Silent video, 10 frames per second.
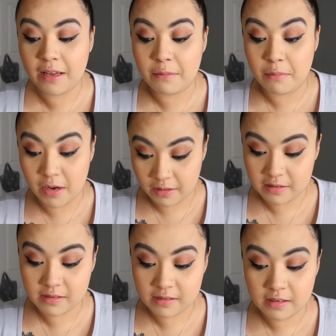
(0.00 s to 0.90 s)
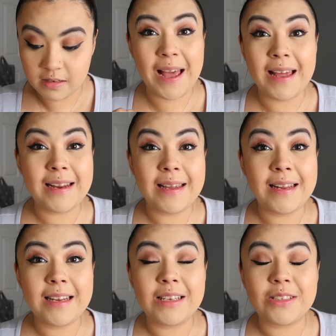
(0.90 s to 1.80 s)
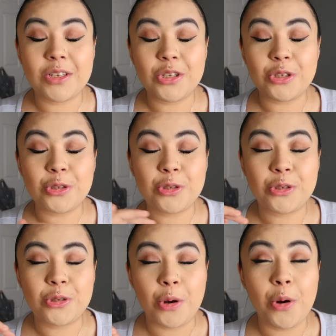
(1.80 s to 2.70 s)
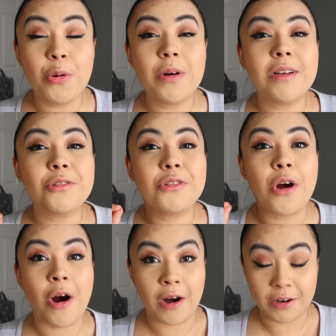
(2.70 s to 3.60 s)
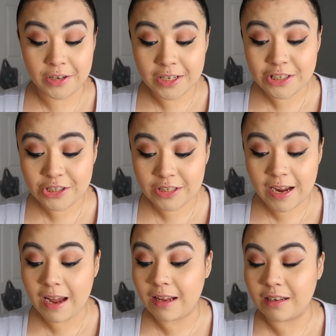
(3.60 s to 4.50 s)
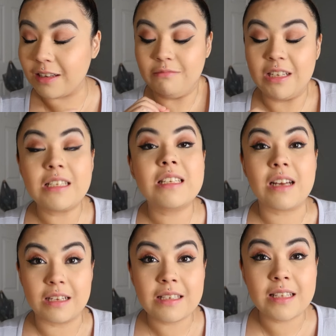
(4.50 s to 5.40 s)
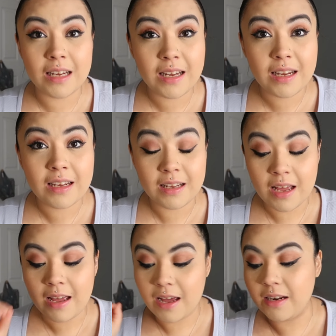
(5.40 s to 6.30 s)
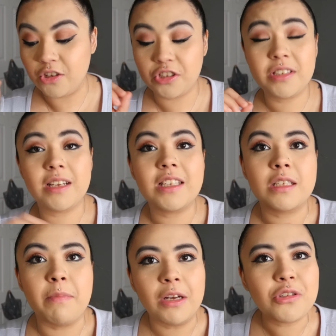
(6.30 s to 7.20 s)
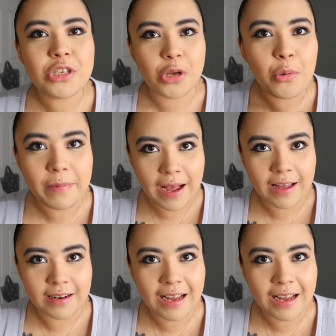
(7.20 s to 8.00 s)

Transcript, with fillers: in months and it is so tarnished and disgusting and it just it smells so bad